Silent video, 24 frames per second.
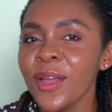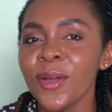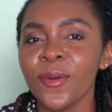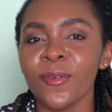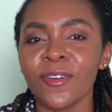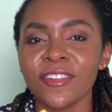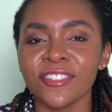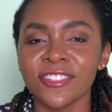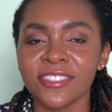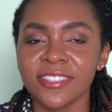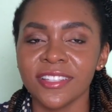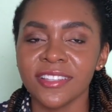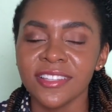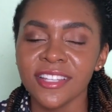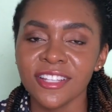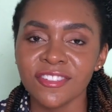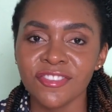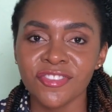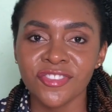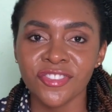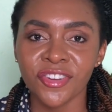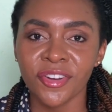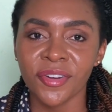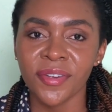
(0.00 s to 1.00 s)
which is a
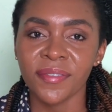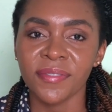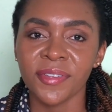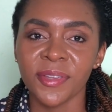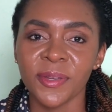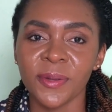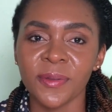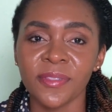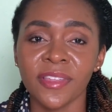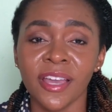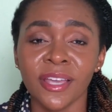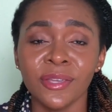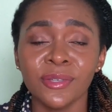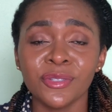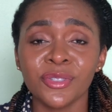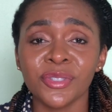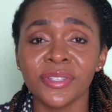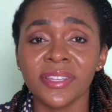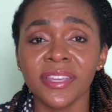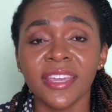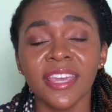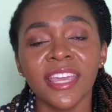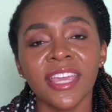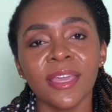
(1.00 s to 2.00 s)
literature review, that you
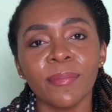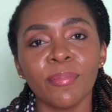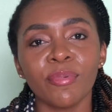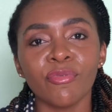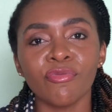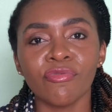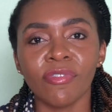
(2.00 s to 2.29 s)
should keep